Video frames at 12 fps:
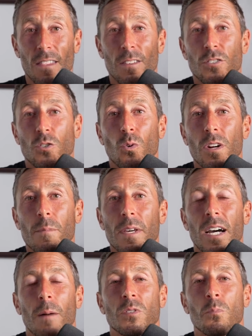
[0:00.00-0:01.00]
The story
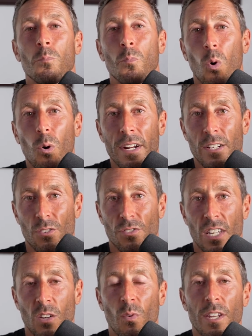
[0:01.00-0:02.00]
becomes more
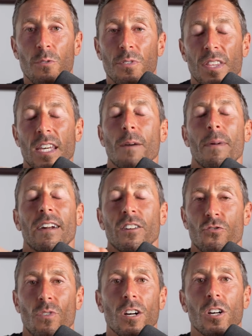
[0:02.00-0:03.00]
interesting when you think about a
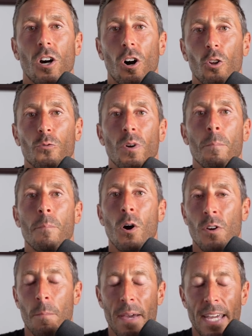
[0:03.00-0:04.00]
drug called
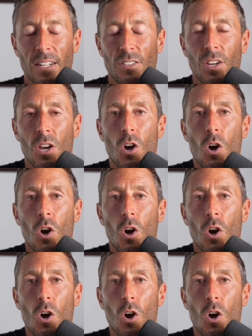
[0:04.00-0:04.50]
Rimonabant.